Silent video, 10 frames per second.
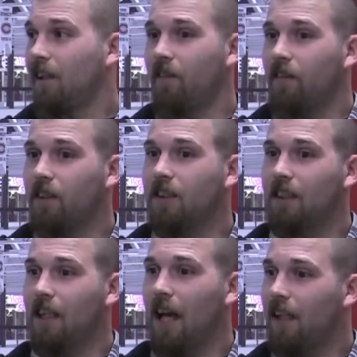I've never
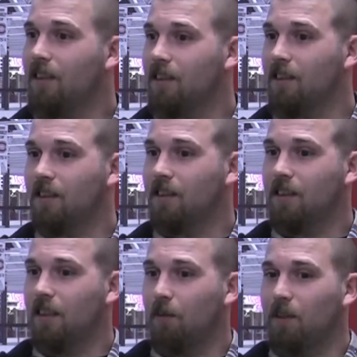seen
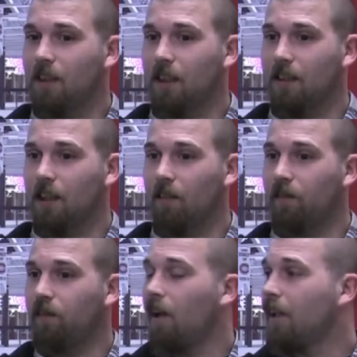hands. I mean, it's like he's got
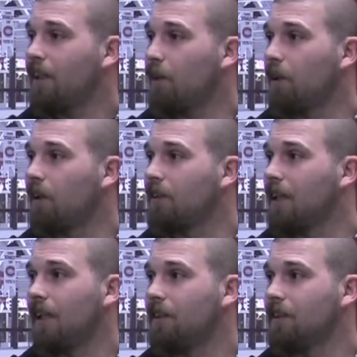fly tape on his
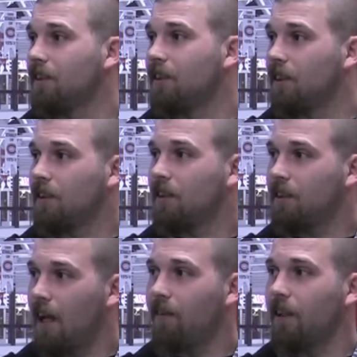hands and
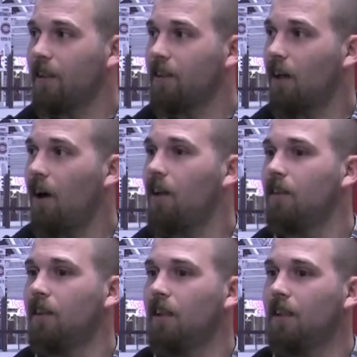just everything caught.
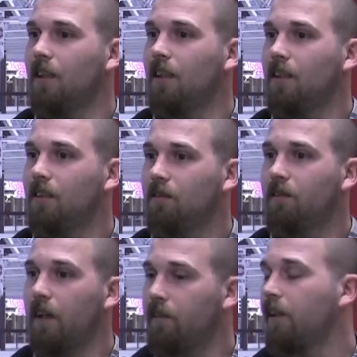
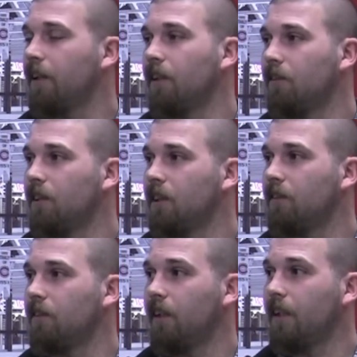Very, very good
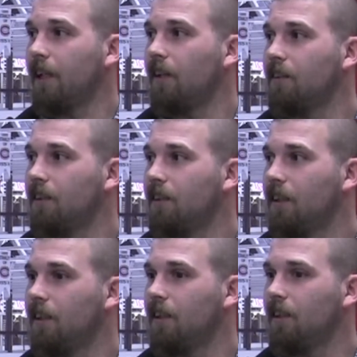receiver. Very talented.
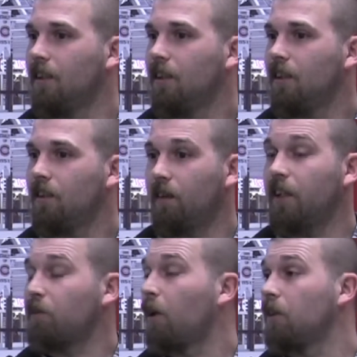He's
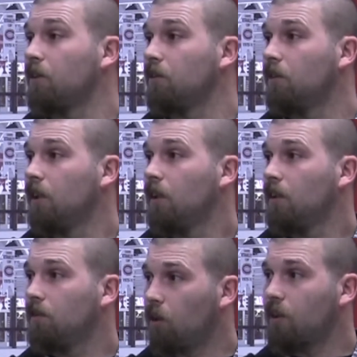very smart too.
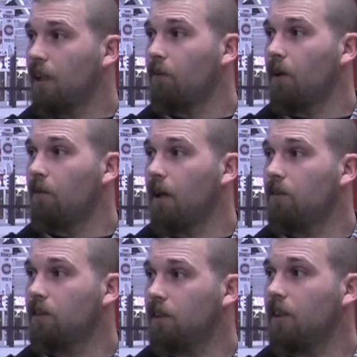Knows how to run
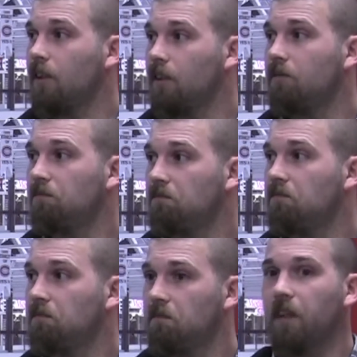routes.
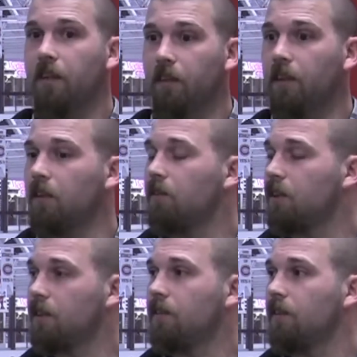Very, very good
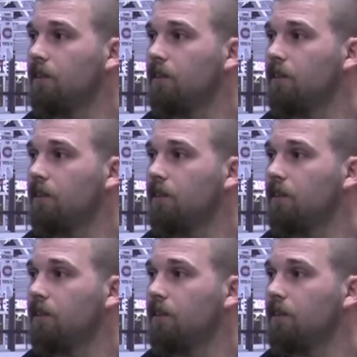receiver.